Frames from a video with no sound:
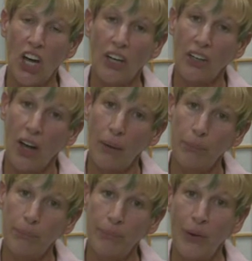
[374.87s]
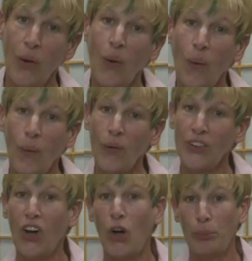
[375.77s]
com or
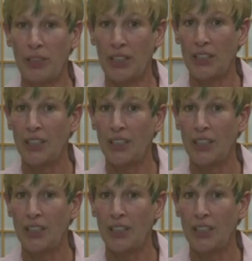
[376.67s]
call me